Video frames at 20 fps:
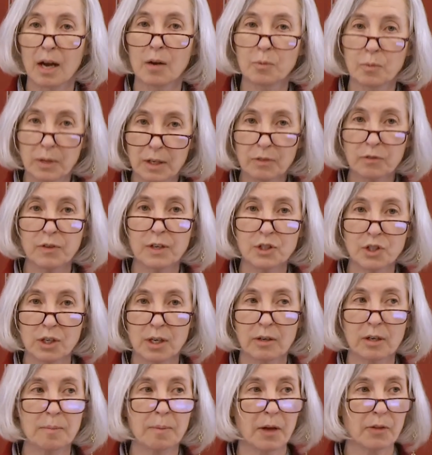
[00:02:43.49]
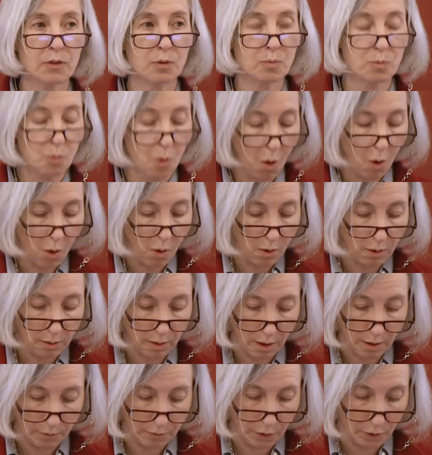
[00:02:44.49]
a real visionary about the role
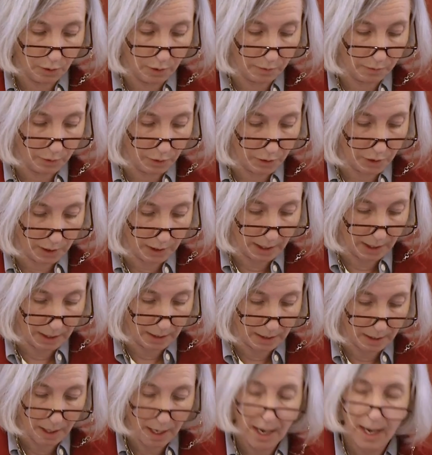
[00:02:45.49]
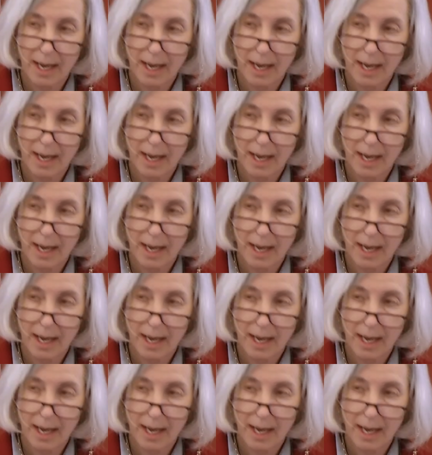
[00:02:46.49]
of universities.